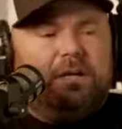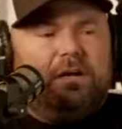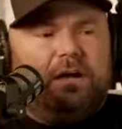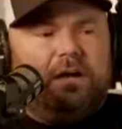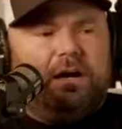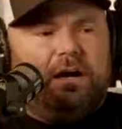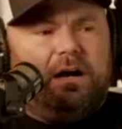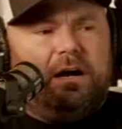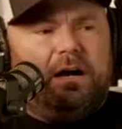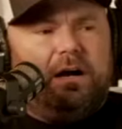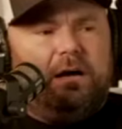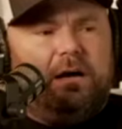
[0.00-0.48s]

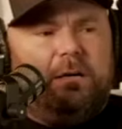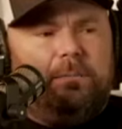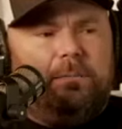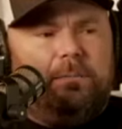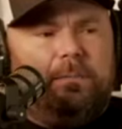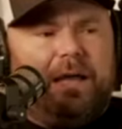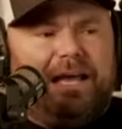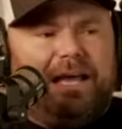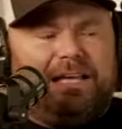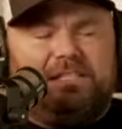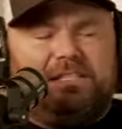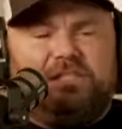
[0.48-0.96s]
Um,
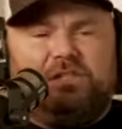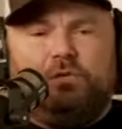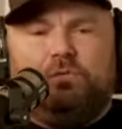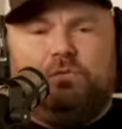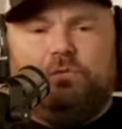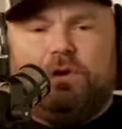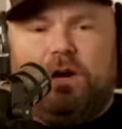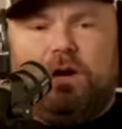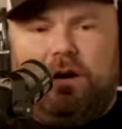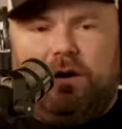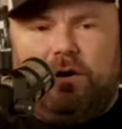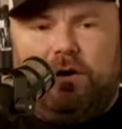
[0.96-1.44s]
as you
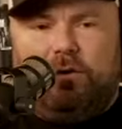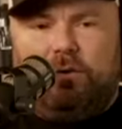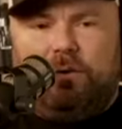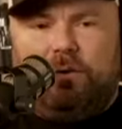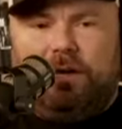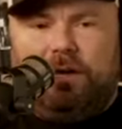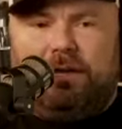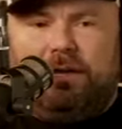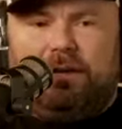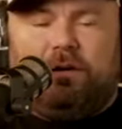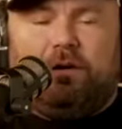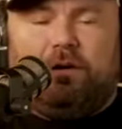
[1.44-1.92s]
know,
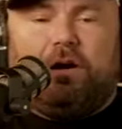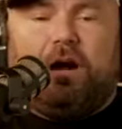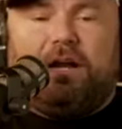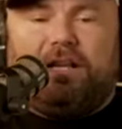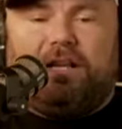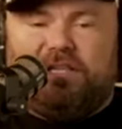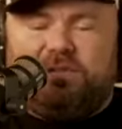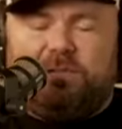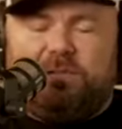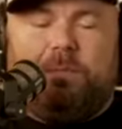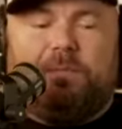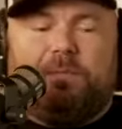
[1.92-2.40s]
and our
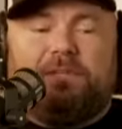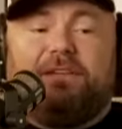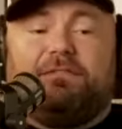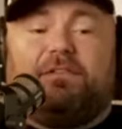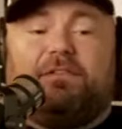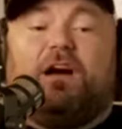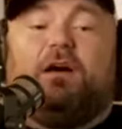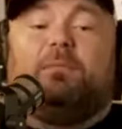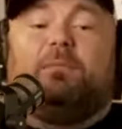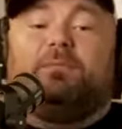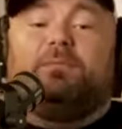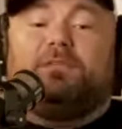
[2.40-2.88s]
audience members have
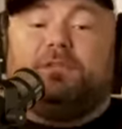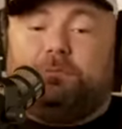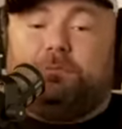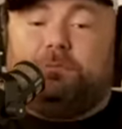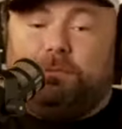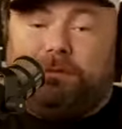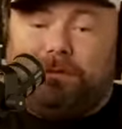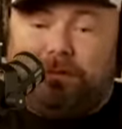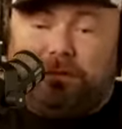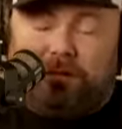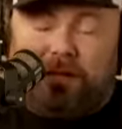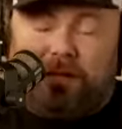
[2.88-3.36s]
come to
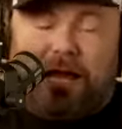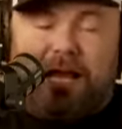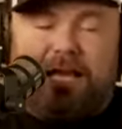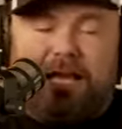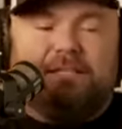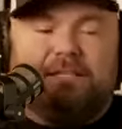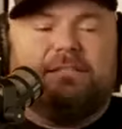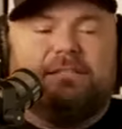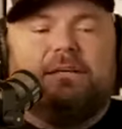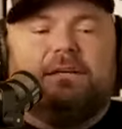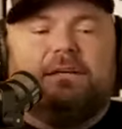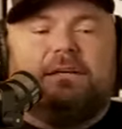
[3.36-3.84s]

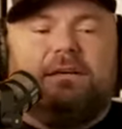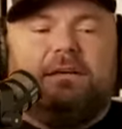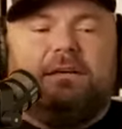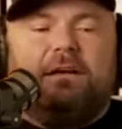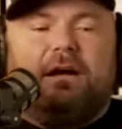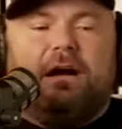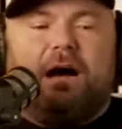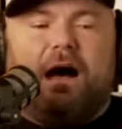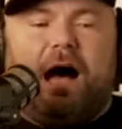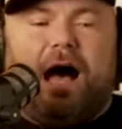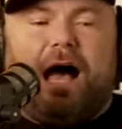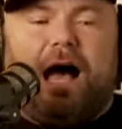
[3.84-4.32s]
realize
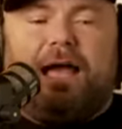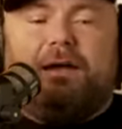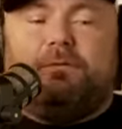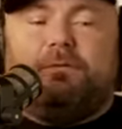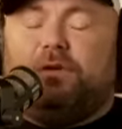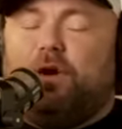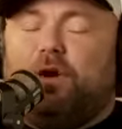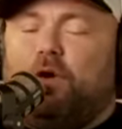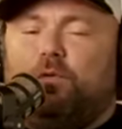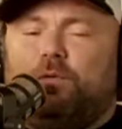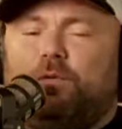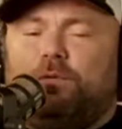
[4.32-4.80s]
I
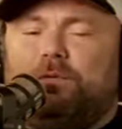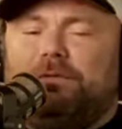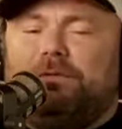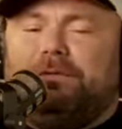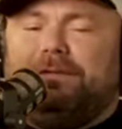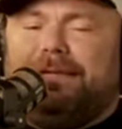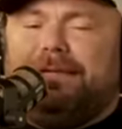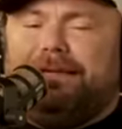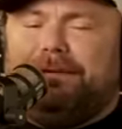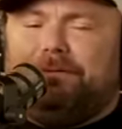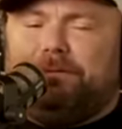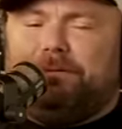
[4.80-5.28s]
don't
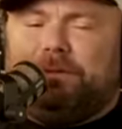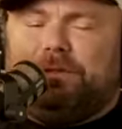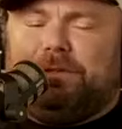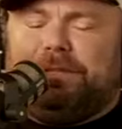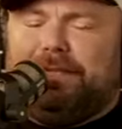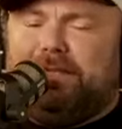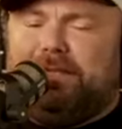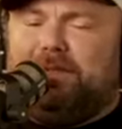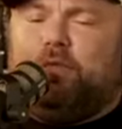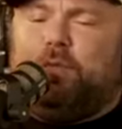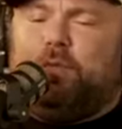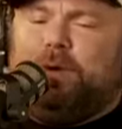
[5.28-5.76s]
get really
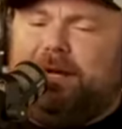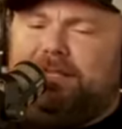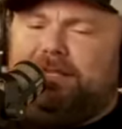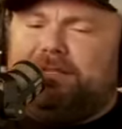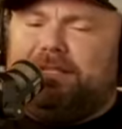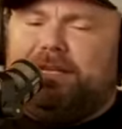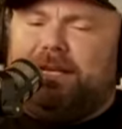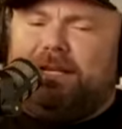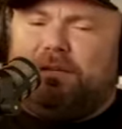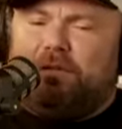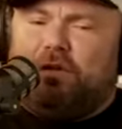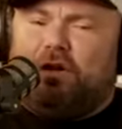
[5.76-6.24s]
in the weeds
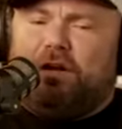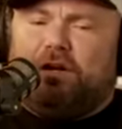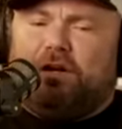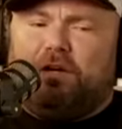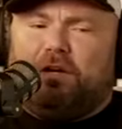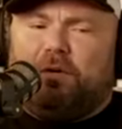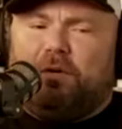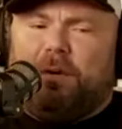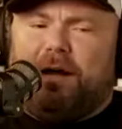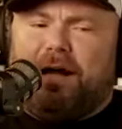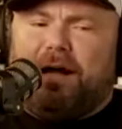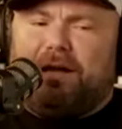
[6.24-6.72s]
any
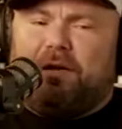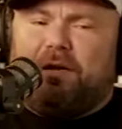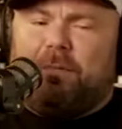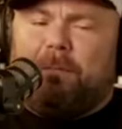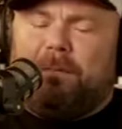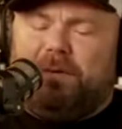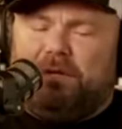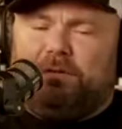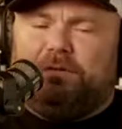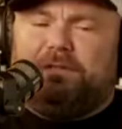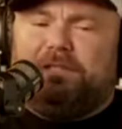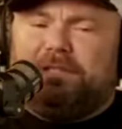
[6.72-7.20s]
longer about how to
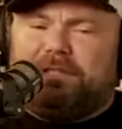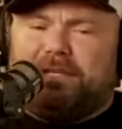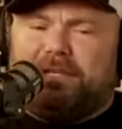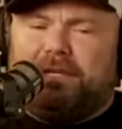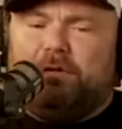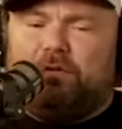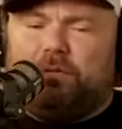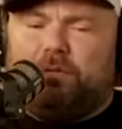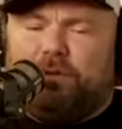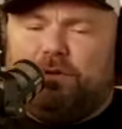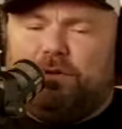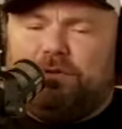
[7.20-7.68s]
build and scale
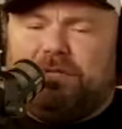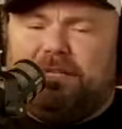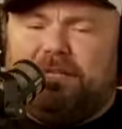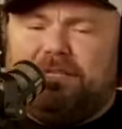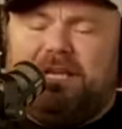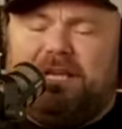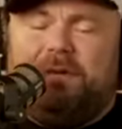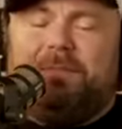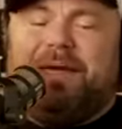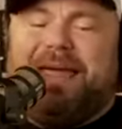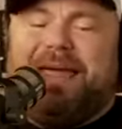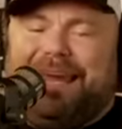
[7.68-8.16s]
the real estate
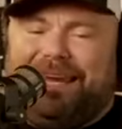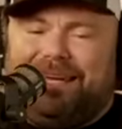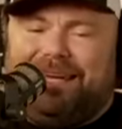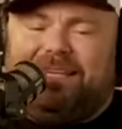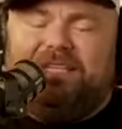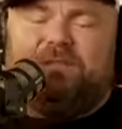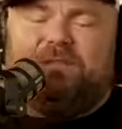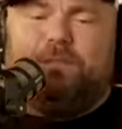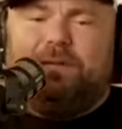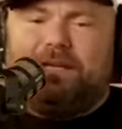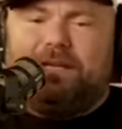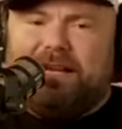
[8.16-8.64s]
team.
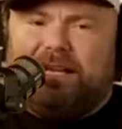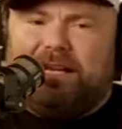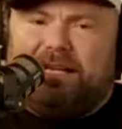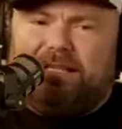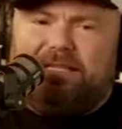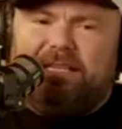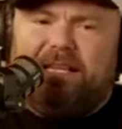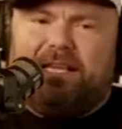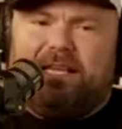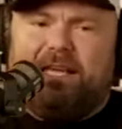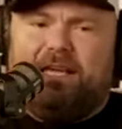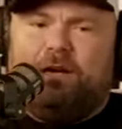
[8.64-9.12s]
Andy's been kind of
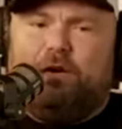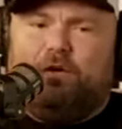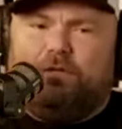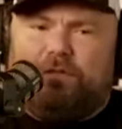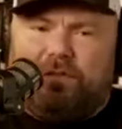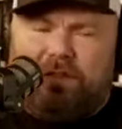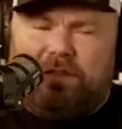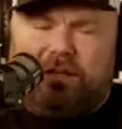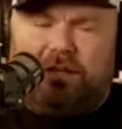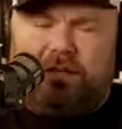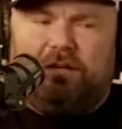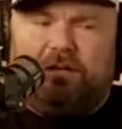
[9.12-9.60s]
taking over
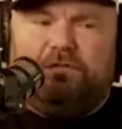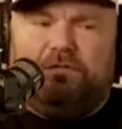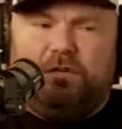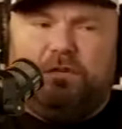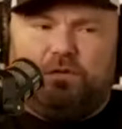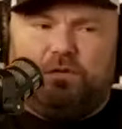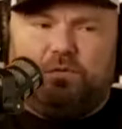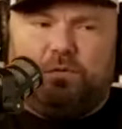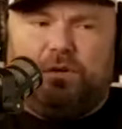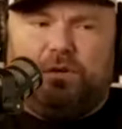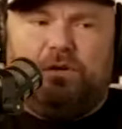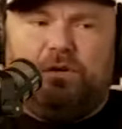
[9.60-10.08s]
the
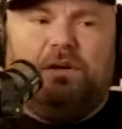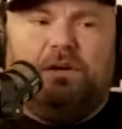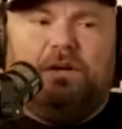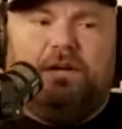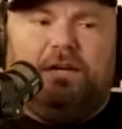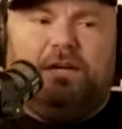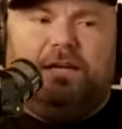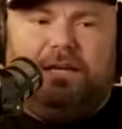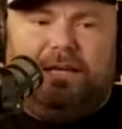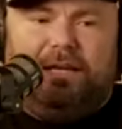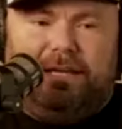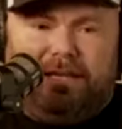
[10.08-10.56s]
interviews where
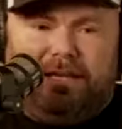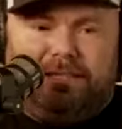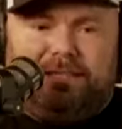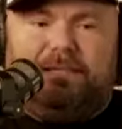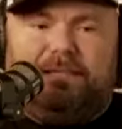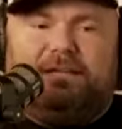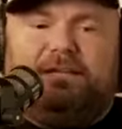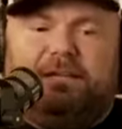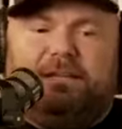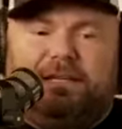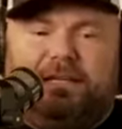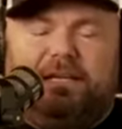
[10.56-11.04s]
he gets
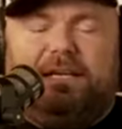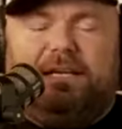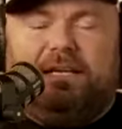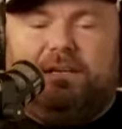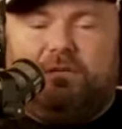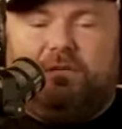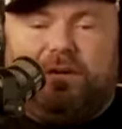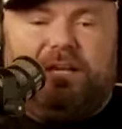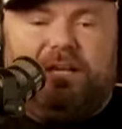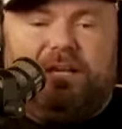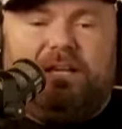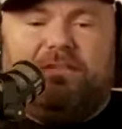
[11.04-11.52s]
into the nitty
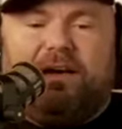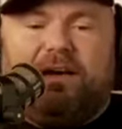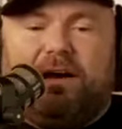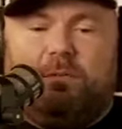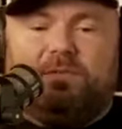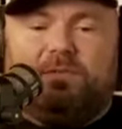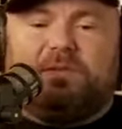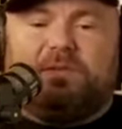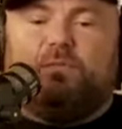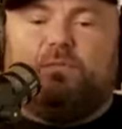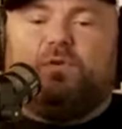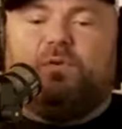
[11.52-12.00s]
gritty of how
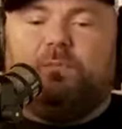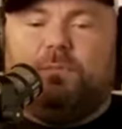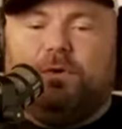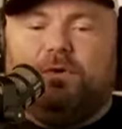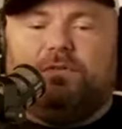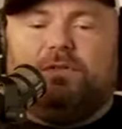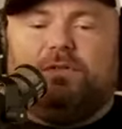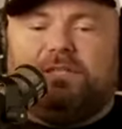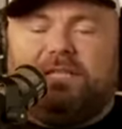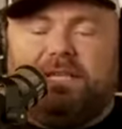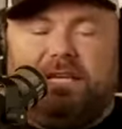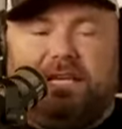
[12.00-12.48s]
someone
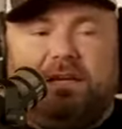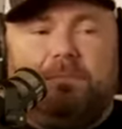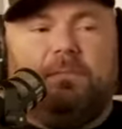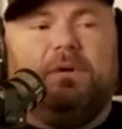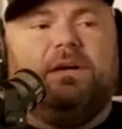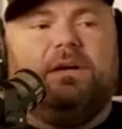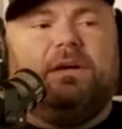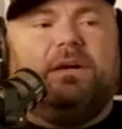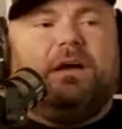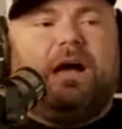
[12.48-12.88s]
built the team.